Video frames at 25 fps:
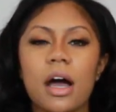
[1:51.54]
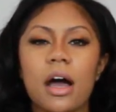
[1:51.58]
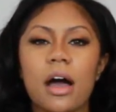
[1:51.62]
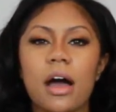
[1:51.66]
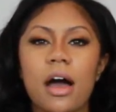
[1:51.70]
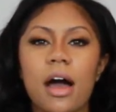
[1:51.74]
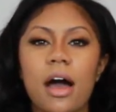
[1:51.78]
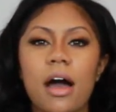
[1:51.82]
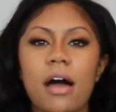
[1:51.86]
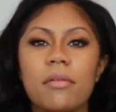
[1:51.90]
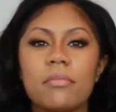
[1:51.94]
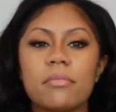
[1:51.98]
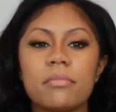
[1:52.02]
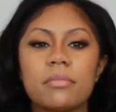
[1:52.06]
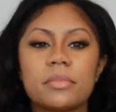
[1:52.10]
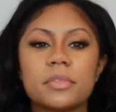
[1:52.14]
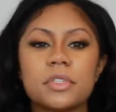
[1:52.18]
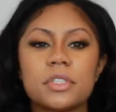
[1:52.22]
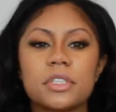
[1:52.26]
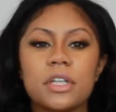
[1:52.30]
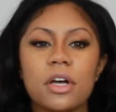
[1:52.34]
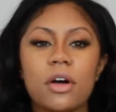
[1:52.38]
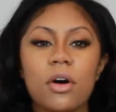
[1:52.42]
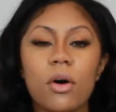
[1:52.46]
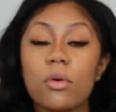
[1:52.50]
I
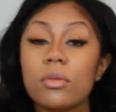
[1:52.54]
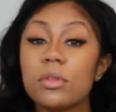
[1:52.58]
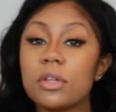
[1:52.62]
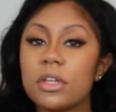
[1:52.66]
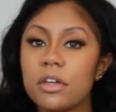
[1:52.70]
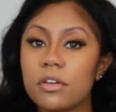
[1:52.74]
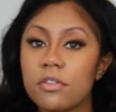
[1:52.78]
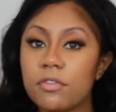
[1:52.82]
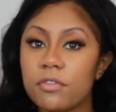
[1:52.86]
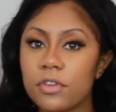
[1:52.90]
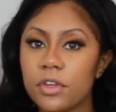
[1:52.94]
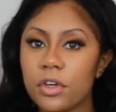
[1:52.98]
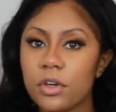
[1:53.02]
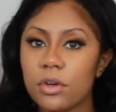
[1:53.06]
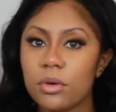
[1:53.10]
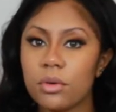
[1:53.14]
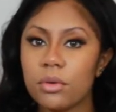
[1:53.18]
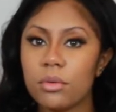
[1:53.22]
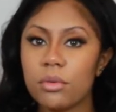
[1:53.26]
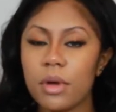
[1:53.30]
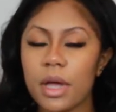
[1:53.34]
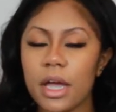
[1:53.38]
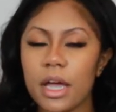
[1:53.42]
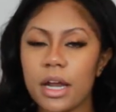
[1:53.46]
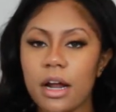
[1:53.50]
sell only a
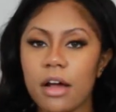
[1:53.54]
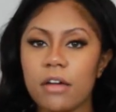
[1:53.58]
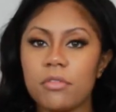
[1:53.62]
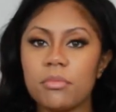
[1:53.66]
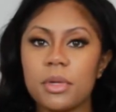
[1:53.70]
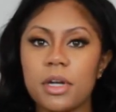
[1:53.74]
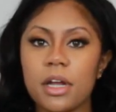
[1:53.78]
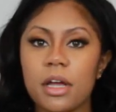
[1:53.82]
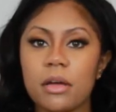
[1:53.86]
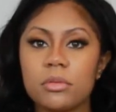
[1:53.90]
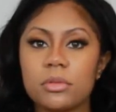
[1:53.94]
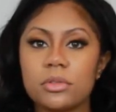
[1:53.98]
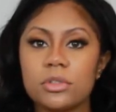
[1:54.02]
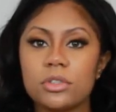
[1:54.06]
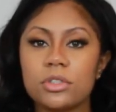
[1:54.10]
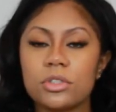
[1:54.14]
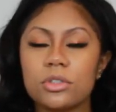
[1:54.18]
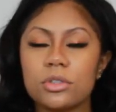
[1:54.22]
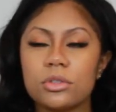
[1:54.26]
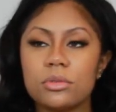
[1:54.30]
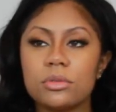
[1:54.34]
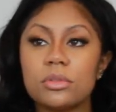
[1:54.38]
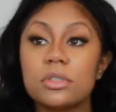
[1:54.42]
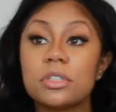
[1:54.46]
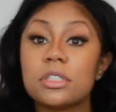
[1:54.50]
few, and I've been able
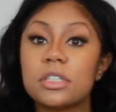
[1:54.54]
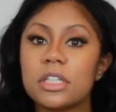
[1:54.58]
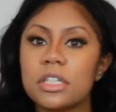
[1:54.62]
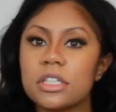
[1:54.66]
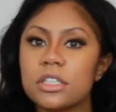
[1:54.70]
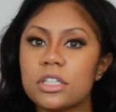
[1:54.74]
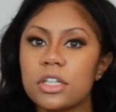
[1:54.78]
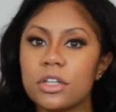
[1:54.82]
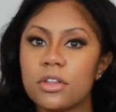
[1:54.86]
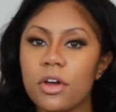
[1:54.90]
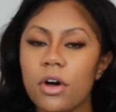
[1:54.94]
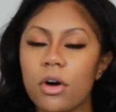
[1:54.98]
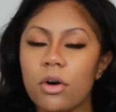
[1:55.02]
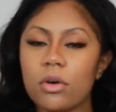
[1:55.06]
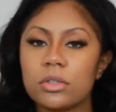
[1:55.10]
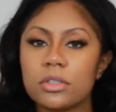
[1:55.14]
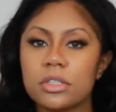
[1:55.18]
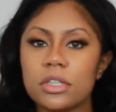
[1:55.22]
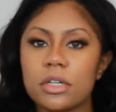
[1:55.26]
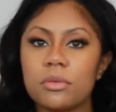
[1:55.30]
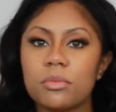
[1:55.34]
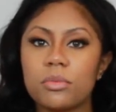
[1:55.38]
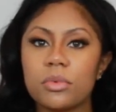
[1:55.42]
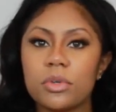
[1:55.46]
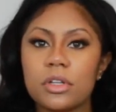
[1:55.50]
to stick to
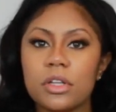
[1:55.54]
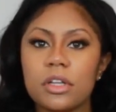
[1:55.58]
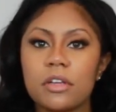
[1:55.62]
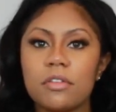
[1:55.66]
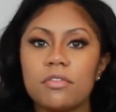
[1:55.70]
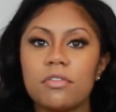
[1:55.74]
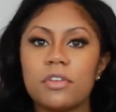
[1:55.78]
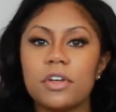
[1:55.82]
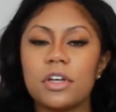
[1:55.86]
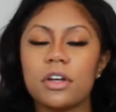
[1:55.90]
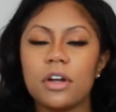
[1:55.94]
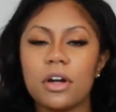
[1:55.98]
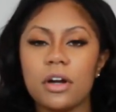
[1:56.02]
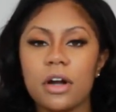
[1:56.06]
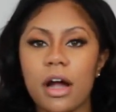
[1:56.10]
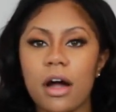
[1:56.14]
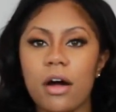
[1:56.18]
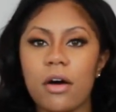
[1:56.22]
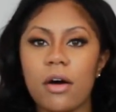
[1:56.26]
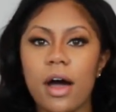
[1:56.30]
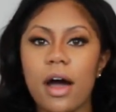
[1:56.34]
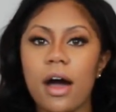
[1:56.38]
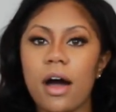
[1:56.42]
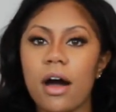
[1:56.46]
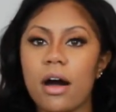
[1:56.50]
those and really figure
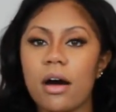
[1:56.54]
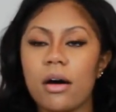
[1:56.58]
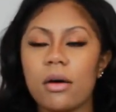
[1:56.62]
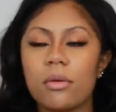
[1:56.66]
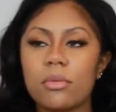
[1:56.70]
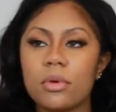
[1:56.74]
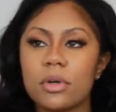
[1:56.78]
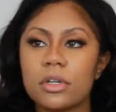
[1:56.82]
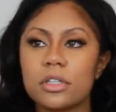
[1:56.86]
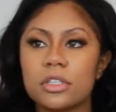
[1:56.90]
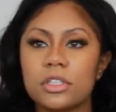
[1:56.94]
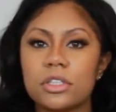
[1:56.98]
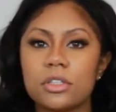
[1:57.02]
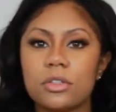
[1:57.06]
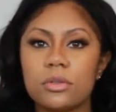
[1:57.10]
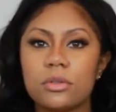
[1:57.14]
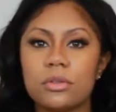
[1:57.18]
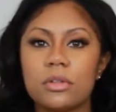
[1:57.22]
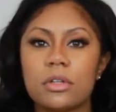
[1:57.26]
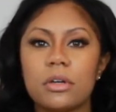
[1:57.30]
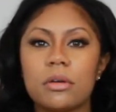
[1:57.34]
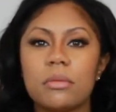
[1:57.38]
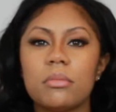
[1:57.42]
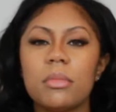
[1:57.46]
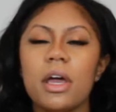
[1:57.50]
out how I wanted to do
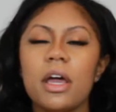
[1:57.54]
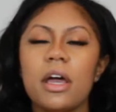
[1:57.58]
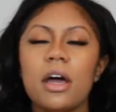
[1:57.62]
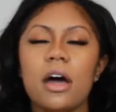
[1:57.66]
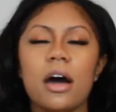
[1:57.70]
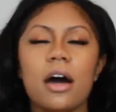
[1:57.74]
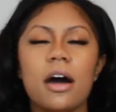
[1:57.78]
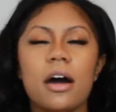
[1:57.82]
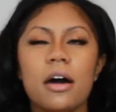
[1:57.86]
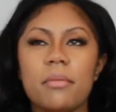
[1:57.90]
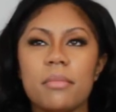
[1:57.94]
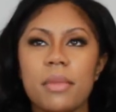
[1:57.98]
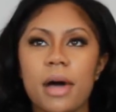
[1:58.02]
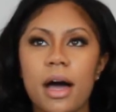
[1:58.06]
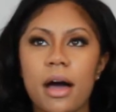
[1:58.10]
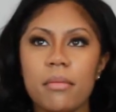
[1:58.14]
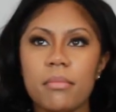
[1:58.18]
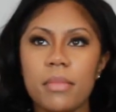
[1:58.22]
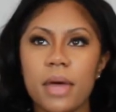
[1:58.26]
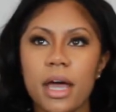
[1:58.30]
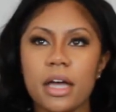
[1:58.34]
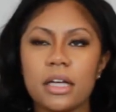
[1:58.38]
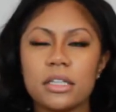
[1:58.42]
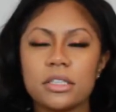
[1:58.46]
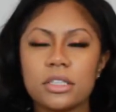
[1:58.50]
them.
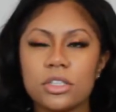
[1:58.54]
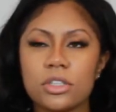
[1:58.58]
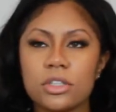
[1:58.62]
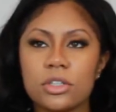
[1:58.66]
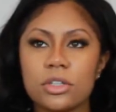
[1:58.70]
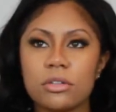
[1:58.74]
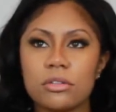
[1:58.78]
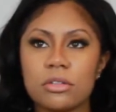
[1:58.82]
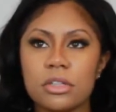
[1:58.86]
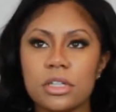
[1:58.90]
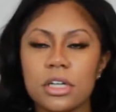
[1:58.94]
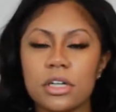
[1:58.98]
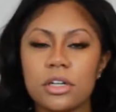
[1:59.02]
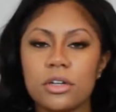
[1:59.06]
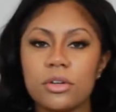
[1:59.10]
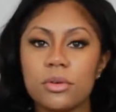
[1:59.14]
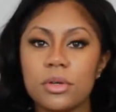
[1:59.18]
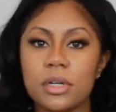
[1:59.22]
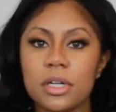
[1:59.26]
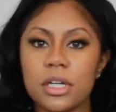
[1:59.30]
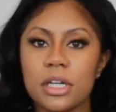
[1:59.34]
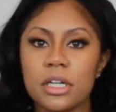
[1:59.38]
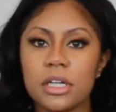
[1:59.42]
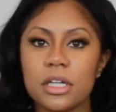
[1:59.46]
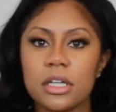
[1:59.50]
I mastered the
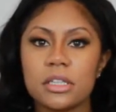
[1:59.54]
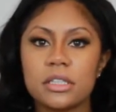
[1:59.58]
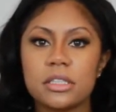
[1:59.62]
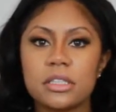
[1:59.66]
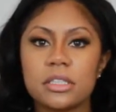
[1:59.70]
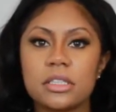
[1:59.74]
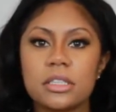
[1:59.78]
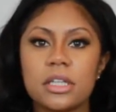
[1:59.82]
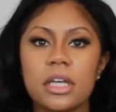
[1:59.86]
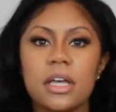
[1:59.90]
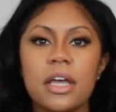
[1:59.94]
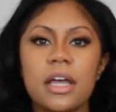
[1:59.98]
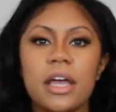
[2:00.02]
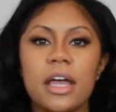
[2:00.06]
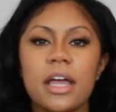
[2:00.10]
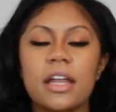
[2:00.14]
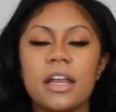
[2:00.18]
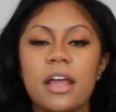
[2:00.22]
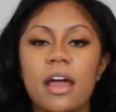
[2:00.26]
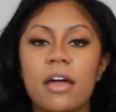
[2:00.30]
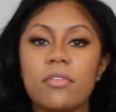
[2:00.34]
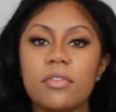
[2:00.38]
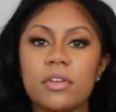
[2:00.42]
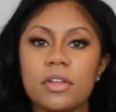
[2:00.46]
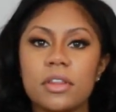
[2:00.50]
ingredients
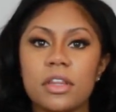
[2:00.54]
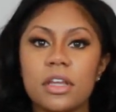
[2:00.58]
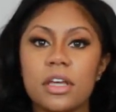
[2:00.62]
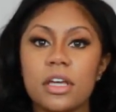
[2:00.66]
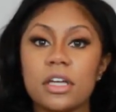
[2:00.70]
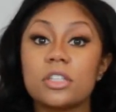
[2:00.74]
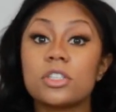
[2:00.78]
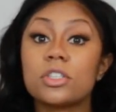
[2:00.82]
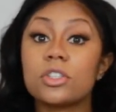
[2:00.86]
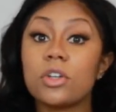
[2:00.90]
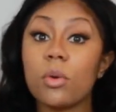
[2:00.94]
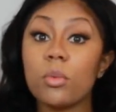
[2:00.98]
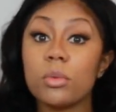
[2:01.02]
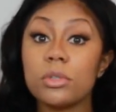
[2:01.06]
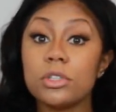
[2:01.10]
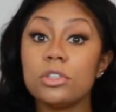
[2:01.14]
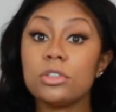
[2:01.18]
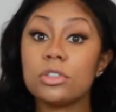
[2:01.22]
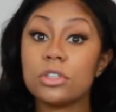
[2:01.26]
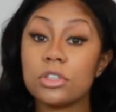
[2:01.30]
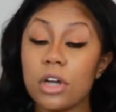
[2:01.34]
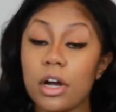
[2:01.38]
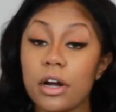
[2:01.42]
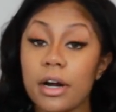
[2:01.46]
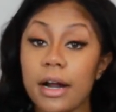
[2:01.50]
and everything. So when
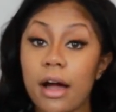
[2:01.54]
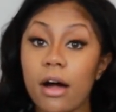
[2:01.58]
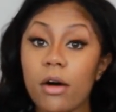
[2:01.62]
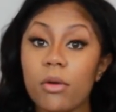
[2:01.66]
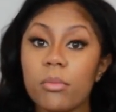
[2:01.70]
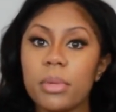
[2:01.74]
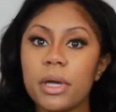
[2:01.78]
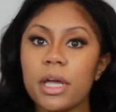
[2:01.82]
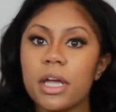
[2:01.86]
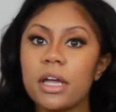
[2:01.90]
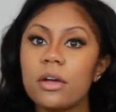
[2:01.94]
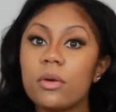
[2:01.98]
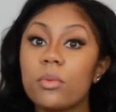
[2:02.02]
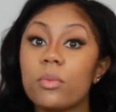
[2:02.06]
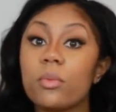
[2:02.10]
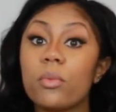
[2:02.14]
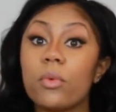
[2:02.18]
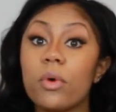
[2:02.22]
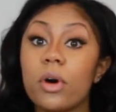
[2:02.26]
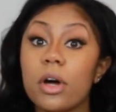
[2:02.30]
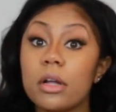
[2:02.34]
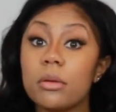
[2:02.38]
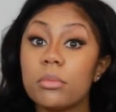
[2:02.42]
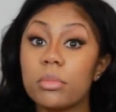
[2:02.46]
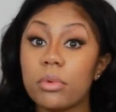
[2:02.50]
you start out, pick one